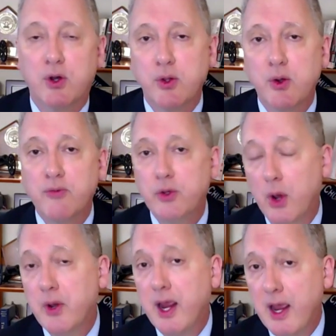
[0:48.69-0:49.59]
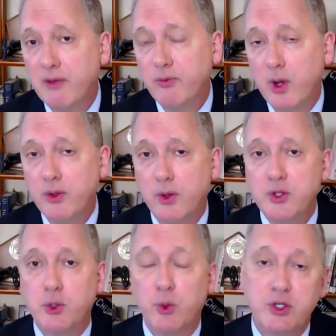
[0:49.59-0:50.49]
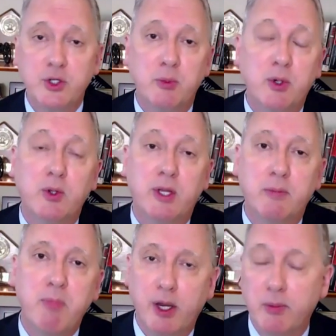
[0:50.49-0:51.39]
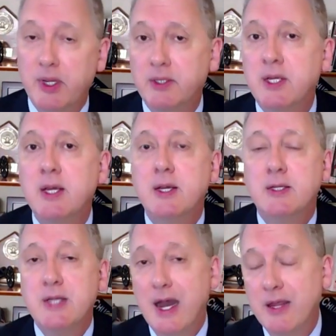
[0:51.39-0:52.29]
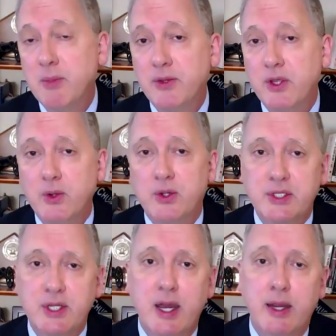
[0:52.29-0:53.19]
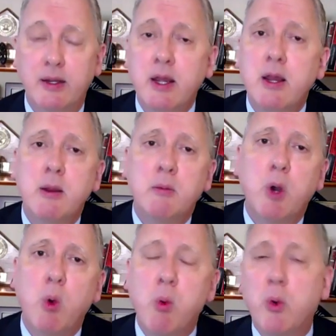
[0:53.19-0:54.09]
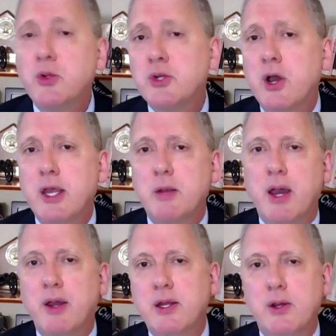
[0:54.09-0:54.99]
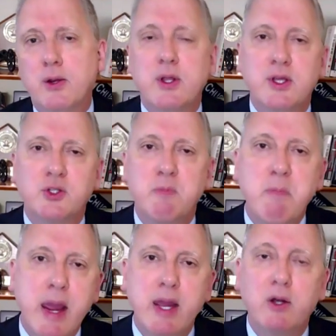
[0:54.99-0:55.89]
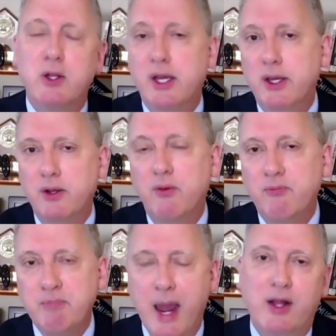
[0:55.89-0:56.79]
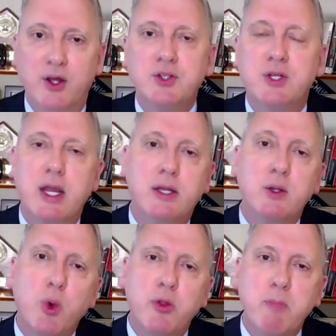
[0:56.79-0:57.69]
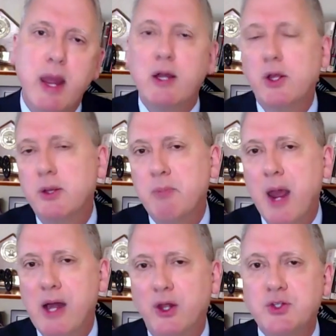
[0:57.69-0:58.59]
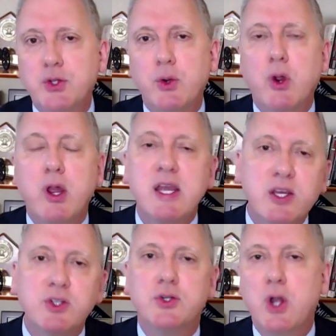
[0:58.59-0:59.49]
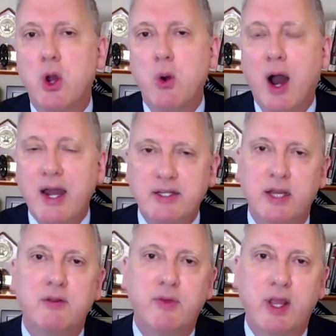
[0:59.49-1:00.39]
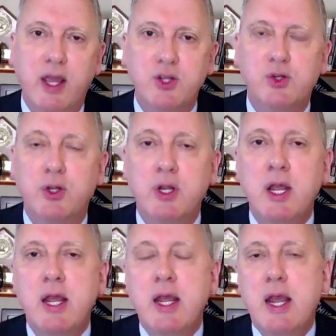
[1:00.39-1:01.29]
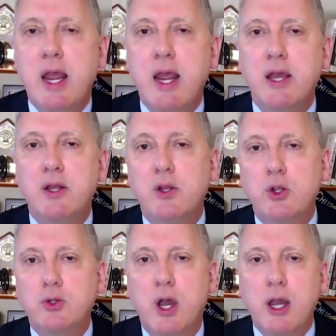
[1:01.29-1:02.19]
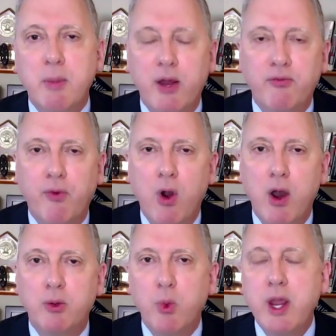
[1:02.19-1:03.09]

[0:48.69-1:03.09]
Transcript: Although, if you don't have, there is a reasonable impediment document that you can sign. But what we're talking about here is mail in ballots. And with mail in ballots, there is no identification. And you talk about fraud.